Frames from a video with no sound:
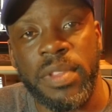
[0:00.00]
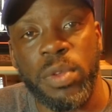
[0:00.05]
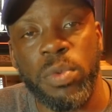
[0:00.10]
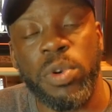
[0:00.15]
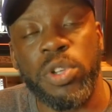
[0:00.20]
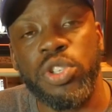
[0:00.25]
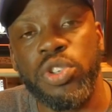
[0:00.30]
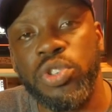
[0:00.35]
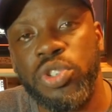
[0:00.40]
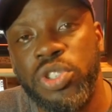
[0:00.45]

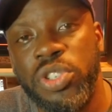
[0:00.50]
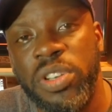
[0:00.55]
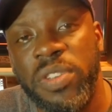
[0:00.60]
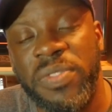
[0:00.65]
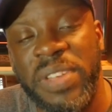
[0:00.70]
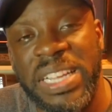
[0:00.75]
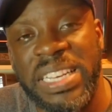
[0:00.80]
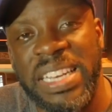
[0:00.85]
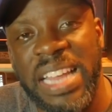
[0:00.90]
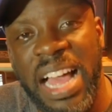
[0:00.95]
Well, you should
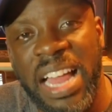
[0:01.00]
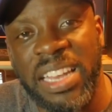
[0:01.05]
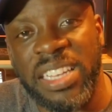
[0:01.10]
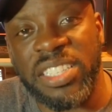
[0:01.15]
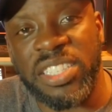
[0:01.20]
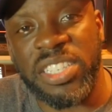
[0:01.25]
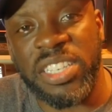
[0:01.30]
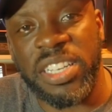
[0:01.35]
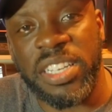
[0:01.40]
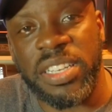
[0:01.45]
have
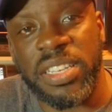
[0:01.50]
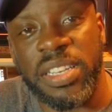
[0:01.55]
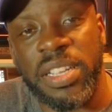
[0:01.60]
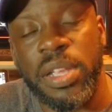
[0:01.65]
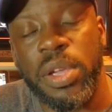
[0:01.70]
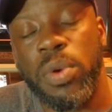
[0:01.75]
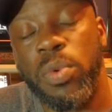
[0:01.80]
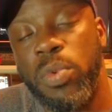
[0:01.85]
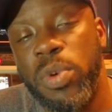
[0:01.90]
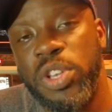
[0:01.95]
acknowledged it
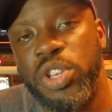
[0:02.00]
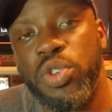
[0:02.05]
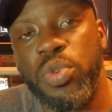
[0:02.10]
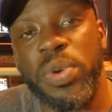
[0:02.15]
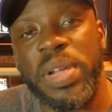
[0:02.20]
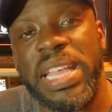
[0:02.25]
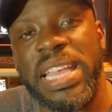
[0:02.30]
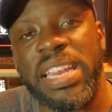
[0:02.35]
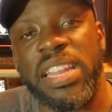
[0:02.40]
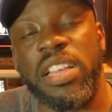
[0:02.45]
when you
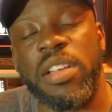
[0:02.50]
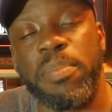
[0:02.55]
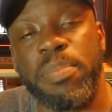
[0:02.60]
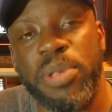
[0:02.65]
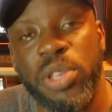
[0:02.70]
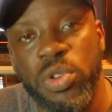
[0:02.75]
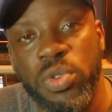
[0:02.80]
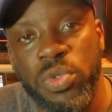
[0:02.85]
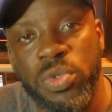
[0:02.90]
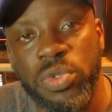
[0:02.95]
were getting
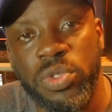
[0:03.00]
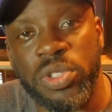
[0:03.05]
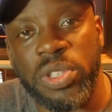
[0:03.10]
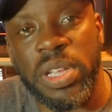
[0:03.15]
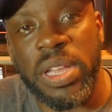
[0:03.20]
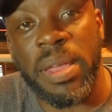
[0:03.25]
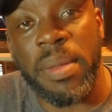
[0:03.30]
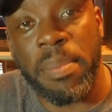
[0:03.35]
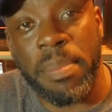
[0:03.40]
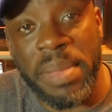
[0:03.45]
abused,
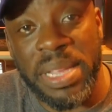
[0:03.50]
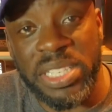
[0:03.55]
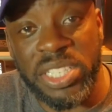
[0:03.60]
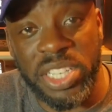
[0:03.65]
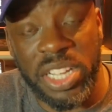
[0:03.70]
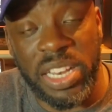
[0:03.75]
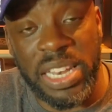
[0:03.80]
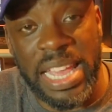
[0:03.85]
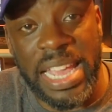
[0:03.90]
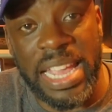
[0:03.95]

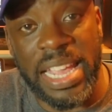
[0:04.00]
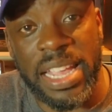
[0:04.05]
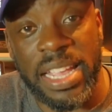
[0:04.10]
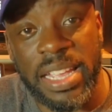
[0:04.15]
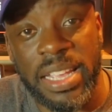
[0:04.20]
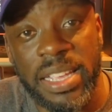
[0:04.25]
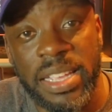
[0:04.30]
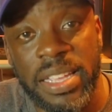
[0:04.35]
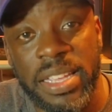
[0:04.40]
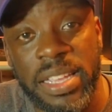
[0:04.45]
Miss LA.
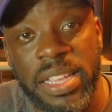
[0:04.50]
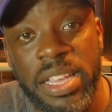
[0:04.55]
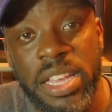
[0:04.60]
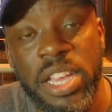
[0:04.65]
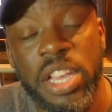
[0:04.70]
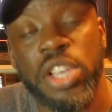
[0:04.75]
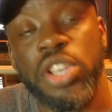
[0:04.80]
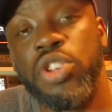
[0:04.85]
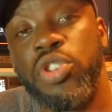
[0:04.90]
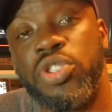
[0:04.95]

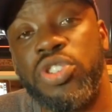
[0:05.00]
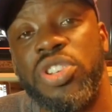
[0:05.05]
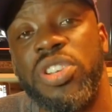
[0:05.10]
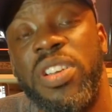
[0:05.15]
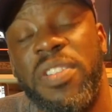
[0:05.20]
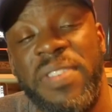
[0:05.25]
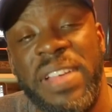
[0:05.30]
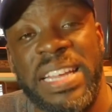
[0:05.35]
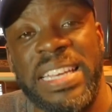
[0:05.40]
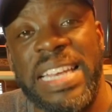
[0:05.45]
You
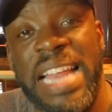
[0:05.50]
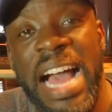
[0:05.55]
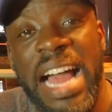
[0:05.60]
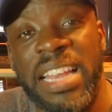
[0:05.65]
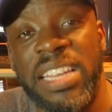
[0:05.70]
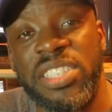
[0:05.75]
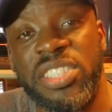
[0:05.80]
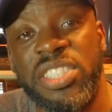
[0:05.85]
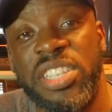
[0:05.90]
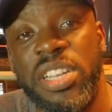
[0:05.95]
should have
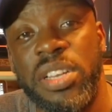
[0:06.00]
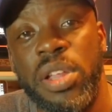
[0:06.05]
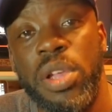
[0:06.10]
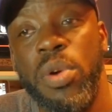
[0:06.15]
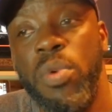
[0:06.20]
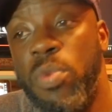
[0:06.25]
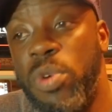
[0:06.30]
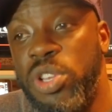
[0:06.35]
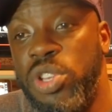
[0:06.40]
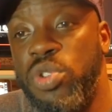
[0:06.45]
acknowledged it
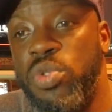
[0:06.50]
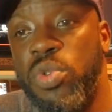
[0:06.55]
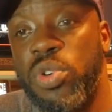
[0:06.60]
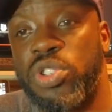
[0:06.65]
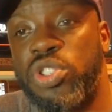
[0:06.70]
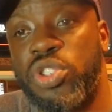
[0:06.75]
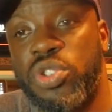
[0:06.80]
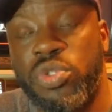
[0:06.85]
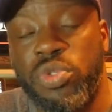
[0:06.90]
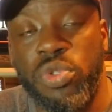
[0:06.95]
when you
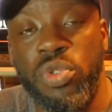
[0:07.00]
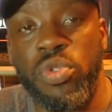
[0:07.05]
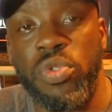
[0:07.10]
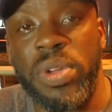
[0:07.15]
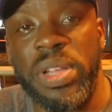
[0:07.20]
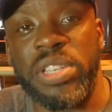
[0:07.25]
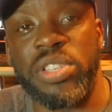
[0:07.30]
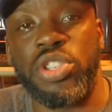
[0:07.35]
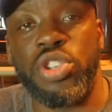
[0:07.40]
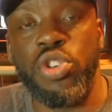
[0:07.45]
were
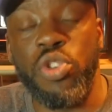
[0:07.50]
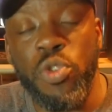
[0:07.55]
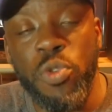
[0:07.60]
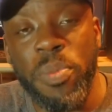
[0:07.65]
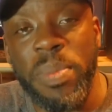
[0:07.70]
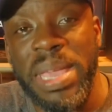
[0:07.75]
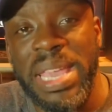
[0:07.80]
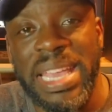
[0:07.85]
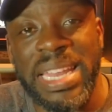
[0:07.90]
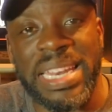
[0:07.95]
screwing two
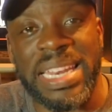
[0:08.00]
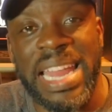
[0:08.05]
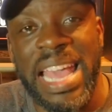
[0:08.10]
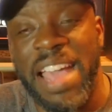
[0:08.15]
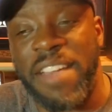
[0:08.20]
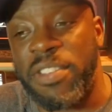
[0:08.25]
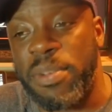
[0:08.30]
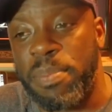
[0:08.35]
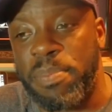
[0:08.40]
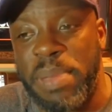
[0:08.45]
men and
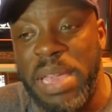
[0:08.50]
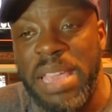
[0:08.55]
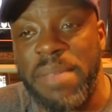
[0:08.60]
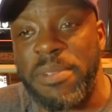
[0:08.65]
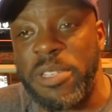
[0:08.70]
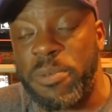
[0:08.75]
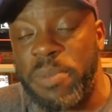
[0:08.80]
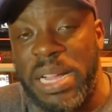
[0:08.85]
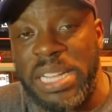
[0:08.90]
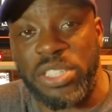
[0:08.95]
having
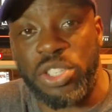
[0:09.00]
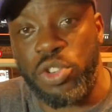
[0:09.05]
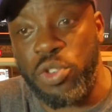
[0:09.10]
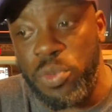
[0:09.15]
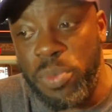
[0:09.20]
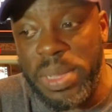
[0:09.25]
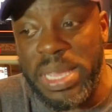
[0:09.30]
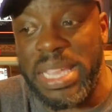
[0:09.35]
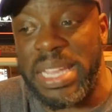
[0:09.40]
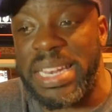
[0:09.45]
babies by
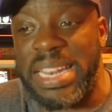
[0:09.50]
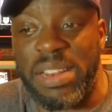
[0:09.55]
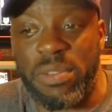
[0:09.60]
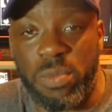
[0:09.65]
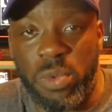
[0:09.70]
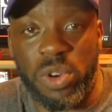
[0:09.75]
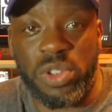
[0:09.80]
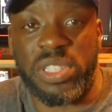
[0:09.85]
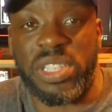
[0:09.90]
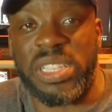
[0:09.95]
two men
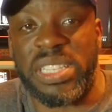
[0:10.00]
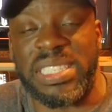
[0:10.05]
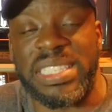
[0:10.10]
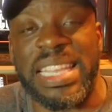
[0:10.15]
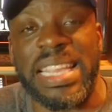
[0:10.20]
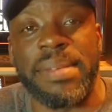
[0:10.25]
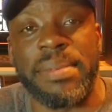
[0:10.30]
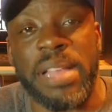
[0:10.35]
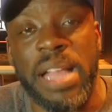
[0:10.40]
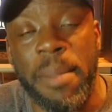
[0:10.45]
that worked at the
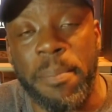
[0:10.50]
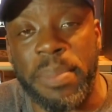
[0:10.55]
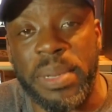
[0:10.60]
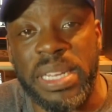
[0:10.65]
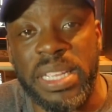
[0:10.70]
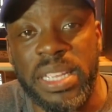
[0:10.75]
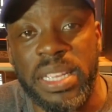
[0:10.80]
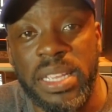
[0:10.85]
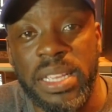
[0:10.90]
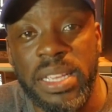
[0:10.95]
same
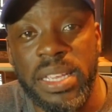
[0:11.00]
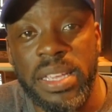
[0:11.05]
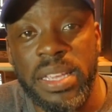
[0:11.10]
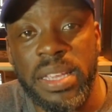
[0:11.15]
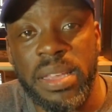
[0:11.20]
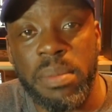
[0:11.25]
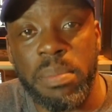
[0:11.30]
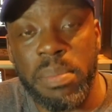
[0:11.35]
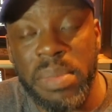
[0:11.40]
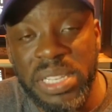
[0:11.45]
company,
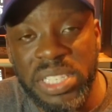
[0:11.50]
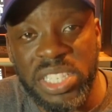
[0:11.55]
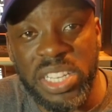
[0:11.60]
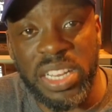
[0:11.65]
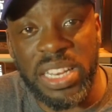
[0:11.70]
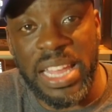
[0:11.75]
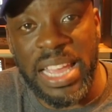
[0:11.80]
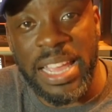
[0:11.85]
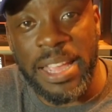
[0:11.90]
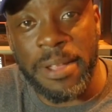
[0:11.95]
Miss
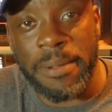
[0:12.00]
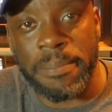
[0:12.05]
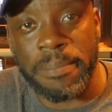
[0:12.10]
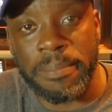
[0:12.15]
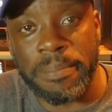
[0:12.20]
LA.